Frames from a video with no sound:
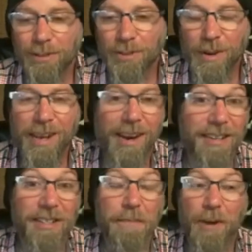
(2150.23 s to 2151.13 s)
quite
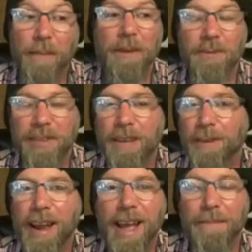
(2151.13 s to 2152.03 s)
honestly probably will
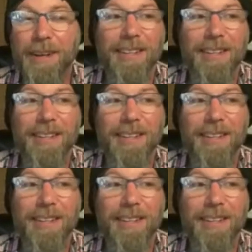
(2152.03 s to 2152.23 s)
never happen.